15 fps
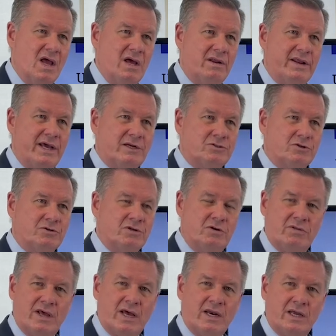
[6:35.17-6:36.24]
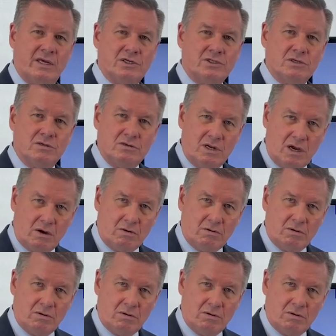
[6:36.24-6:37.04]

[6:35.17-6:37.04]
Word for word: And the answer to that is no.